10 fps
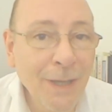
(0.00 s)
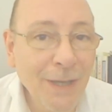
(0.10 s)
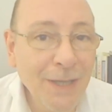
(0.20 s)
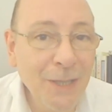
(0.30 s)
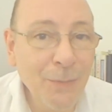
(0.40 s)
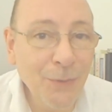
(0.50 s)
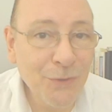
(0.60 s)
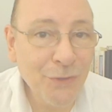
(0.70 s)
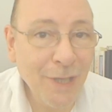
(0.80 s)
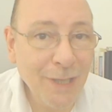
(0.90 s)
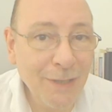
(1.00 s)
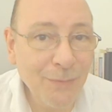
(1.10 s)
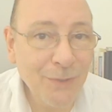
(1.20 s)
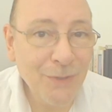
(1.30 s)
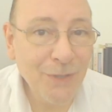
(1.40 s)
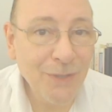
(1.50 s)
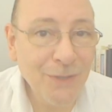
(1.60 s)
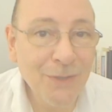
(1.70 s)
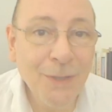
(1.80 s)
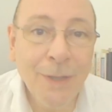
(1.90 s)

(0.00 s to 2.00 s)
I keep on track, which is